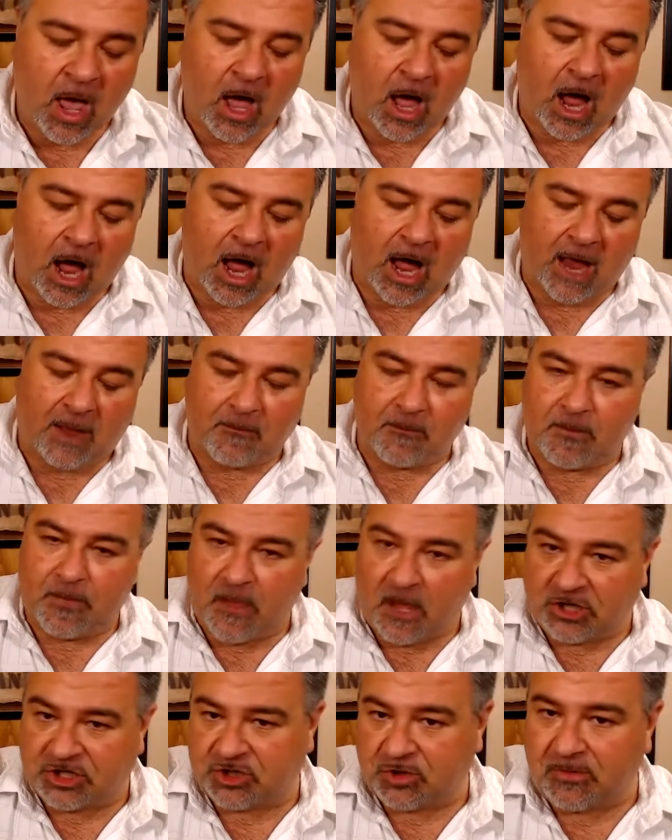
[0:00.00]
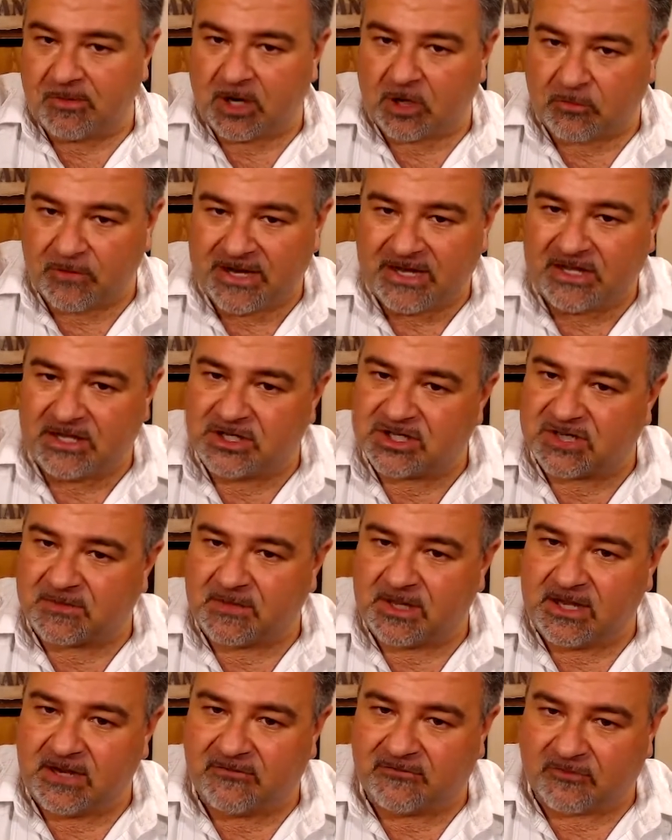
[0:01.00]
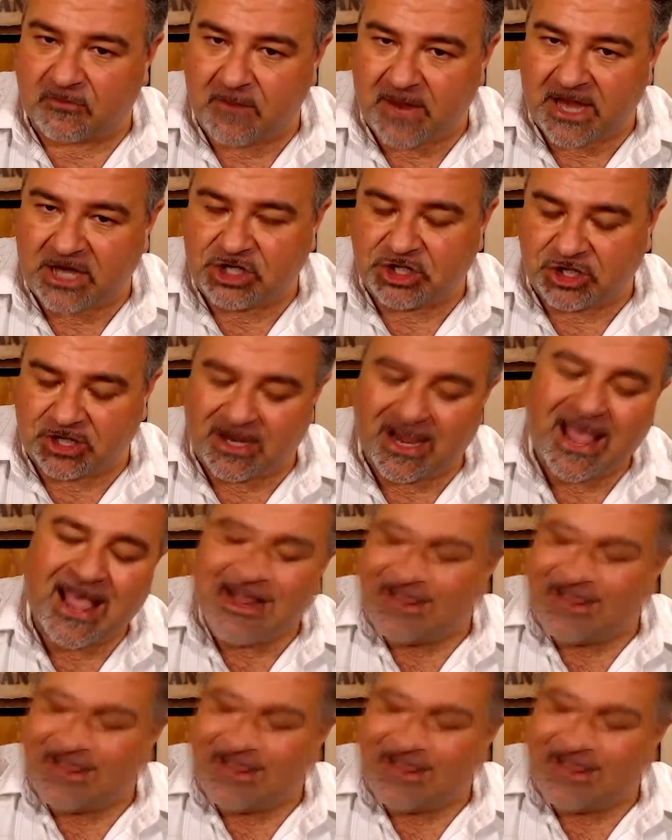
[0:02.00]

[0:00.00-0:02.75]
So I'm going to read to you some of the information.